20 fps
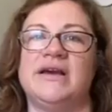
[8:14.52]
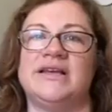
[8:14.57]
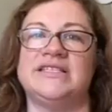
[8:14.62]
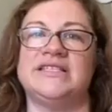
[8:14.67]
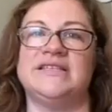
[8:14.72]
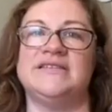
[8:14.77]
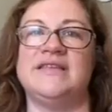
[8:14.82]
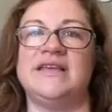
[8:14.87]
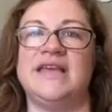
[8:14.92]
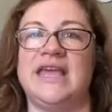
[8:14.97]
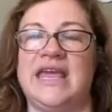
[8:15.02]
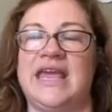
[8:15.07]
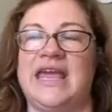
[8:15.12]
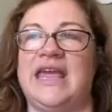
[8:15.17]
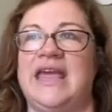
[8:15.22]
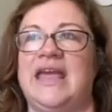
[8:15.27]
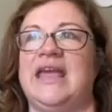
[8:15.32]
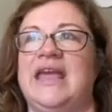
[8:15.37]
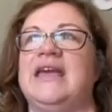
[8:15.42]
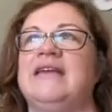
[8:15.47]
of the
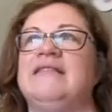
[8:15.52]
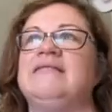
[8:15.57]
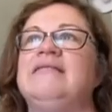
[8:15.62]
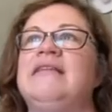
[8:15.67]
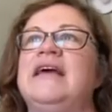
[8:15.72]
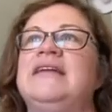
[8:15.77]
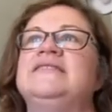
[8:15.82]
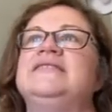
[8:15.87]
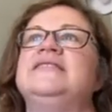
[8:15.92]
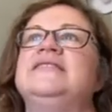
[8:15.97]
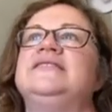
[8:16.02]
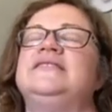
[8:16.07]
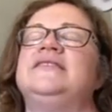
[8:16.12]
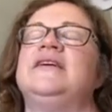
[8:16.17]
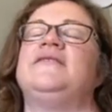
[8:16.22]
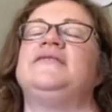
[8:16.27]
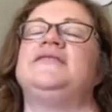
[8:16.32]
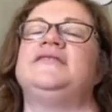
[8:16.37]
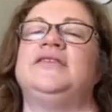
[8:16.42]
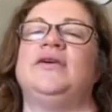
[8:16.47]
key, it lends
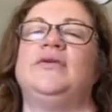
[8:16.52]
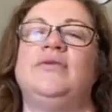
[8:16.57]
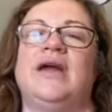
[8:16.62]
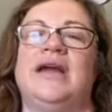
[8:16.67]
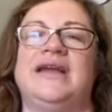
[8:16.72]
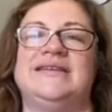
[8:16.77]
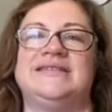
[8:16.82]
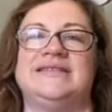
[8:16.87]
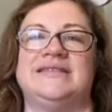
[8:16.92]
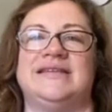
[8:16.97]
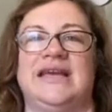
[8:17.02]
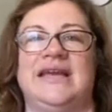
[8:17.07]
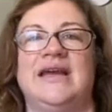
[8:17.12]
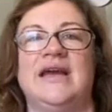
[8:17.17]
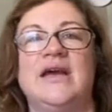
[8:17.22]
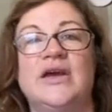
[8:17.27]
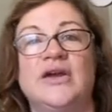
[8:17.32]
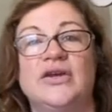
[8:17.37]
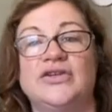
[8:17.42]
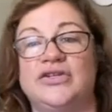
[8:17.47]
itself so nicely
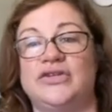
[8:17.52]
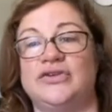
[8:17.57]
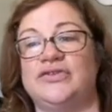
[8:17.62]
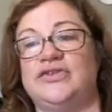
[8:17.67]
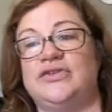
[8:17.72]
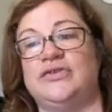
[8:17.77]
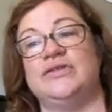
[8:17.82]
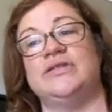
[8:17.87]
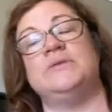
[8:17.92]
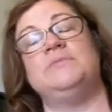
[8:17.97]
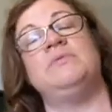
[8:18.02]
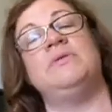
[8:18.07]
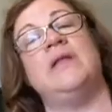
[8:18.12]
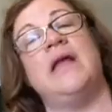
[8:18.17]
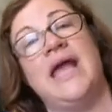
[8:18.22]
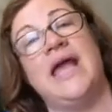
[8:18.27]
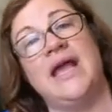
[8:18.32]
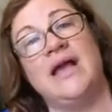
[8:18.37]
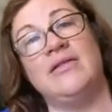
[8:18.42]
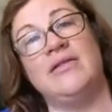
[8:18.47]
to students
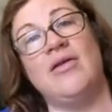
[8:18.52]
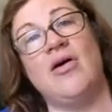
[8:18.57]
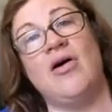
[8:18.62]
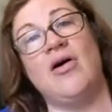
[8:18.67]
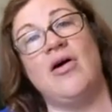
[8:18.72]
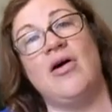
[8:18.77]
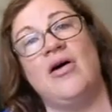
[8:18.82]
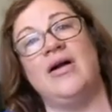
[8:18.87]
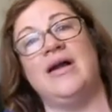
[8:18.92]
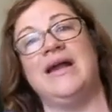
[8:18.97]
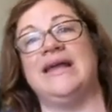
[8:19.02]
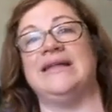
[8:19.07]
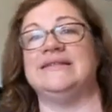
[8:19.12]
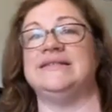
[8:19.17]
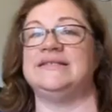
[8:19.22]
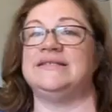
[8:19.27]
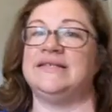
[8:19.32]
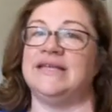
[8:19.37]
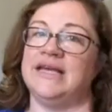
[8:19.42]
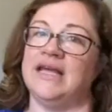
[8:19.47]
playing along and
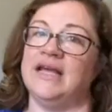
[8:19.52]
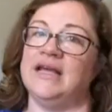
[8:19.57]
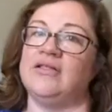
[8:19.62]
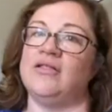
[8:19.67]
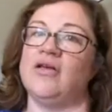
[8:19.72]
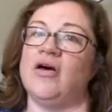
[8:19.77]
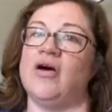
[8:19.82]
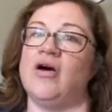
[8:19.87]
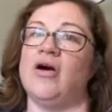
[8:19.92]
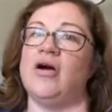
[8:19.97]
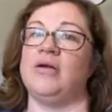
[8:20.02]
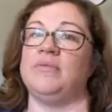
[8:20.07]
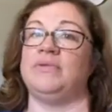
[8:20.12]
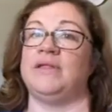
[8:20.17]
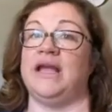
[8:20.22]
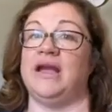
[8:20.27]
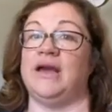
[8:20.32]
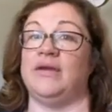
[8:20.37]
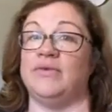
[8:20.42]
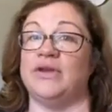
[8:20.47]
singing along,
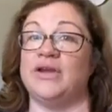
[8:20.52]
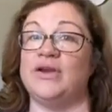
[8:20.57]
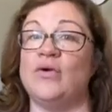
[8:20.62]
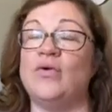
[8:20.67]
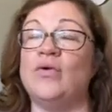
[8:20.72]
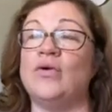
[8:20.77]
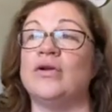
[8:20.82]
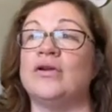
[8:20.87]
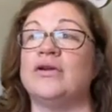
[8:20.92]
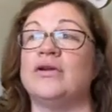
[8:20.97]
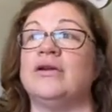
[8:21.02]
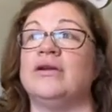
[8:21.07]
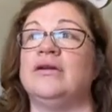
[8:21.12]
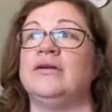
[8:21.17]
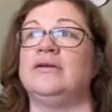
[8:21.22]
playing on recorder.